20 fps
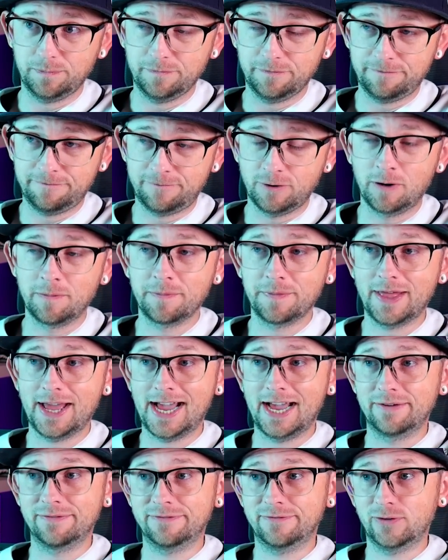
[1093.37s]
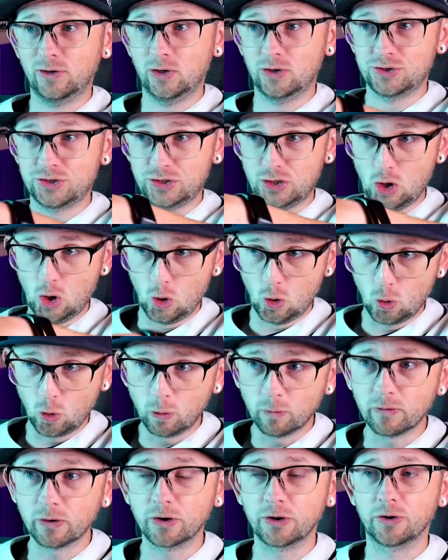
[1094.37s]
from that first
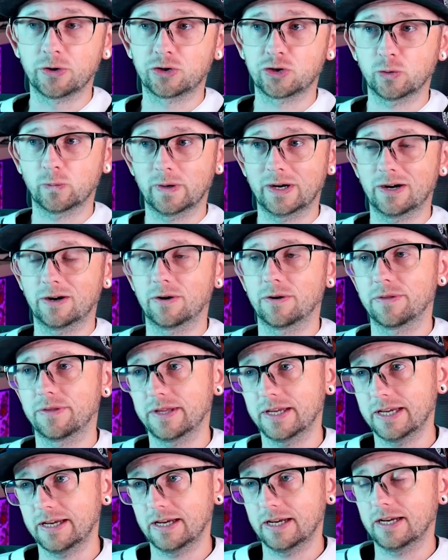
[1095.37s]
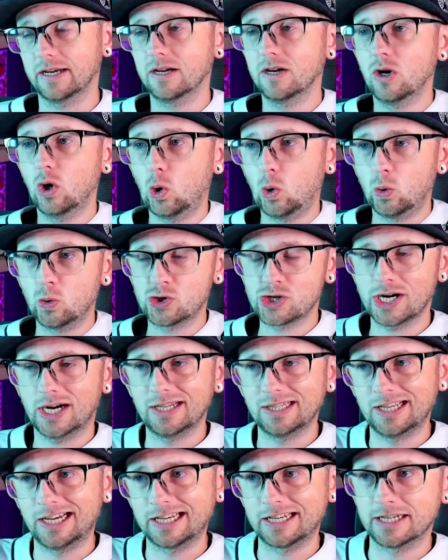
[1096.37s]
over to where the hole
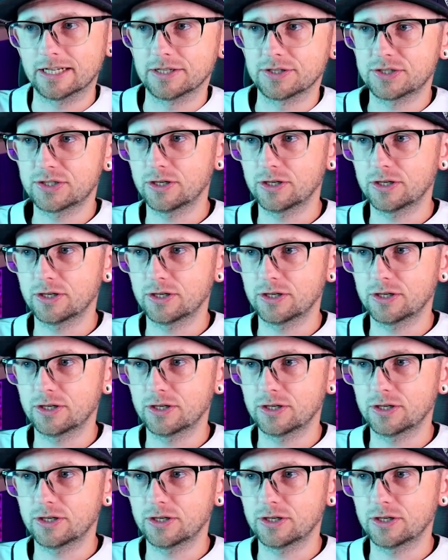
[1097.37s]
shot line is.